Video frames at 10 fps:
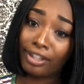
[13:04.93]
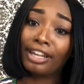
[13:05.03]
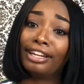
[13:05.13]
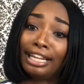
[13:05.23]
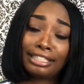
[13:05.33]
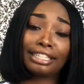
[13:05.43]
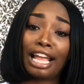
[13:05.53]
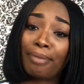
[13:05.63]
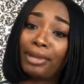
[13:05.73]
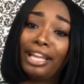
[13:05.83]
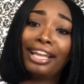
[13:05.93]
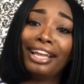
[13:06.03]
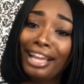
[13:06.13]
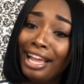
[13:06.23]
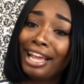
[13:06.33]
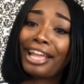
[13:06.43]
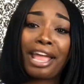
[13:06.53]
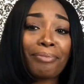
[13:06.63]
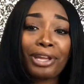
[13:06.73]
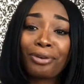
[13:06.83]
Alexis gave me
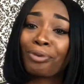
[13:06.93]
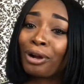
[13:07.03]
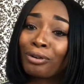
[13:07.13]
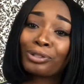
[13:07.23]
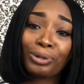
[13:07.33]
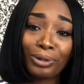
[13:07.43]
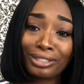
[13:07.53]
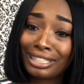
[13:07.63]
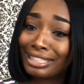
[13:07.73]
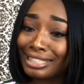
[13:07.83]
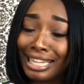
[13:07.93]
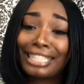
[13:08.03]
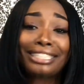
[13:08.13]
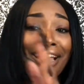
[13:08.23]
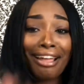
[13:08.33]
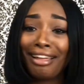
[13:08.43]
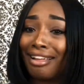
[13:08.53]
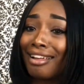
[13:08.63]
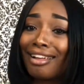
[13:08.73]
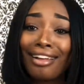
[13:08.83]
the wrong tools, as it says.
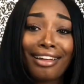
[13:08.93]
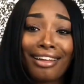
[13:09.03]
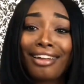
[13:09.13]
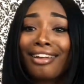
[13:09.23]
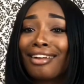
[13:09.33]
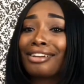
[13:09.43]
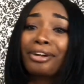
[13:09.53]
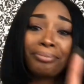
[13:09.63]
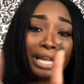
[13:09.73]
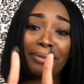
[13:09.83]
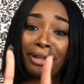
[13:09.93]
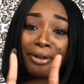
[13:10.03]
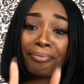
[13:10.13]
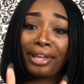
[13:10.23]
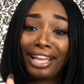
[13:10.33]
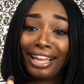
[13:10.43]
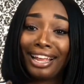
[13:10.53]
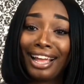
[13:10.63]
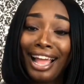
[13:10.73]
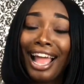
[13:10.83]
Don't blame that on me.
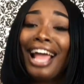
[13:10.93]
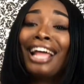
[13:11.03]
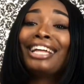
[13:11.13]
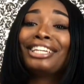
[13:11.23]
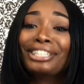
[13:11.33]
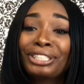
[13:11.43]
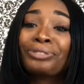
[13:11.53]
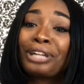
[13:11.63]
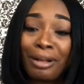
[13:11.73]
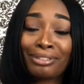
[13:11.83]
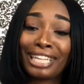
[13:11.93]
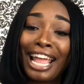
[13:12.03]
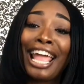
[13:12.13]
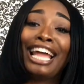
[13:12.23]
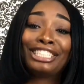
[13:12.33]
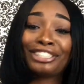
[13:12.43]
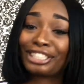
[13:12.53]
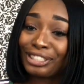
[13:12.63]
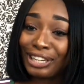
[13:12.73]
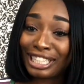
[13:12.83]
Use what I'm saying at your
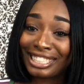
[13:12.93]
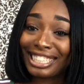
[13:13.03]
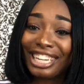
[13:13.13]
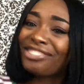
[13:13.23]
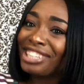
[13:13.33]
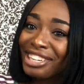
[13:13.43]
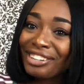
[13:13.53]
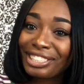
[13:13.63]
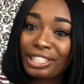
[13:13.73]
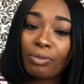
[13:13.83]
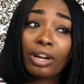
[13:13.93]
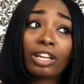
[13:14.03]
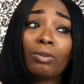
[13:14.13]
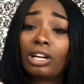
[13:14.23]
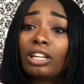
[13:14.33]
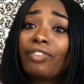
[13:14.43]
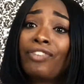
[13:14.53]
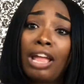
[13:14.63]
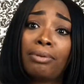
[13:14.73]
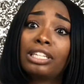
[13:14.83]
discretion. If you're going somewhere you want to live
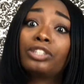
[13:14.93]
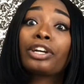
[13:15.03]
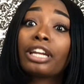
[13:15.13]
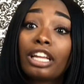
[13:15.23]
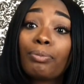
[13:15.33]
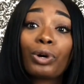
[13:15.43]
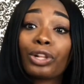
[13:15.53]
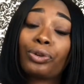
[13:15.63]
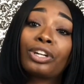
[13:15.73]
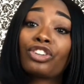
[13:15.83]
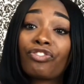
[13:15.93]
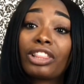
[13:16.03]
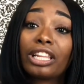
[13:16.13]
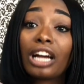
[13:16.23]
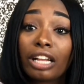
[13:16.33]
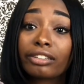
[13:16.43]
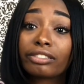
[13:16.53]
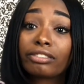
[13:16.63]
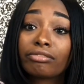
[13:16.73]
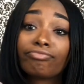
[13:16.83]
fabulous, you're gonna need more than
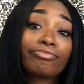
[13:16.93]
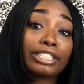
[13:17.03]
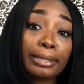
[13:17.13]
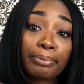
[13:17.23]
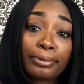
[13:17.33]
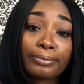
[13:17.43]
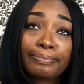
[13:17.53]
$350. Simple.